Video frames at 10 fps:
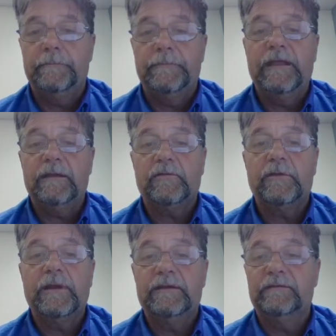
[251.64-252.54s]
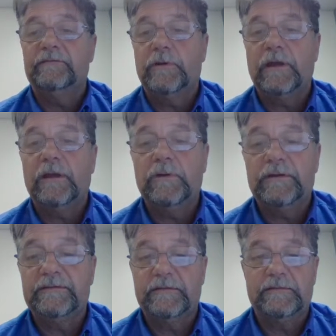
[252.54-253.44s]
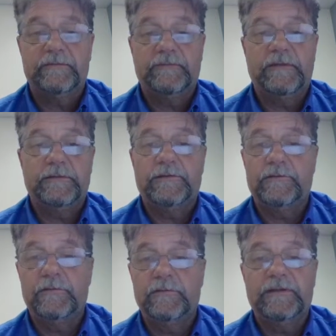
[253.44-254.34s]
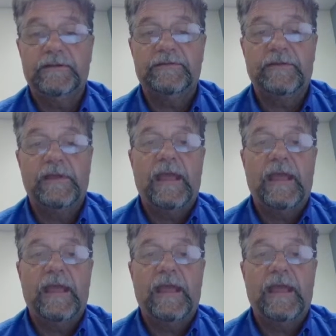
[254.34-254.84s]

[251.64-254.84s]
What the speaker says: Get creative. What I want to tell you is,